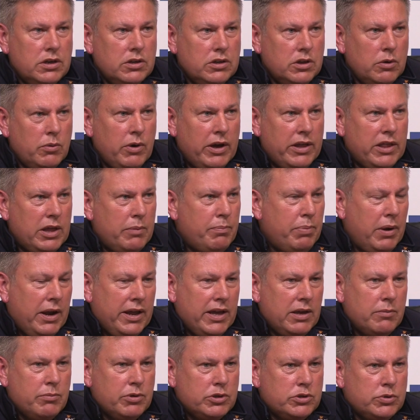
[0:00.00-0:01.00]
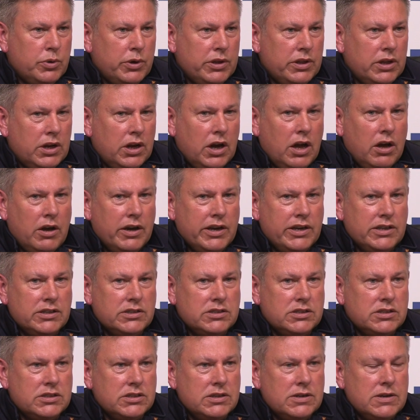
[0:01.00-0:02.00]
the way they play in between the
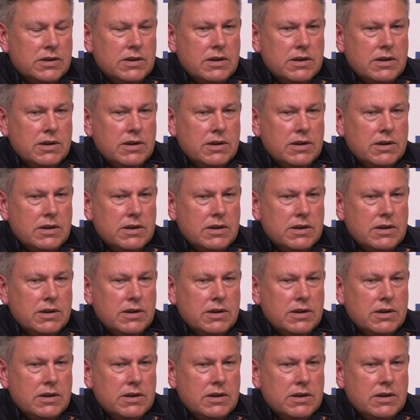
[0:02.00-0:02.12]
lines.